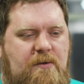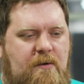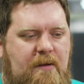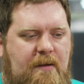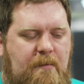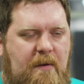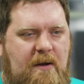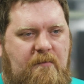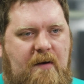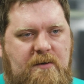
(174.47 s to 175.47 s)
sure that the
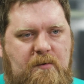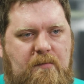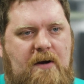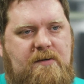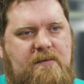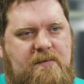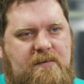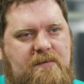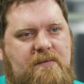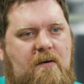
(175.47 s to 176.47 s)
manufacturing
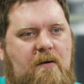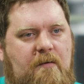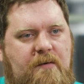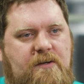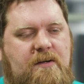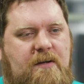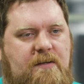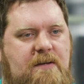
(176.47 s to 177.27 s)
processes are efficient and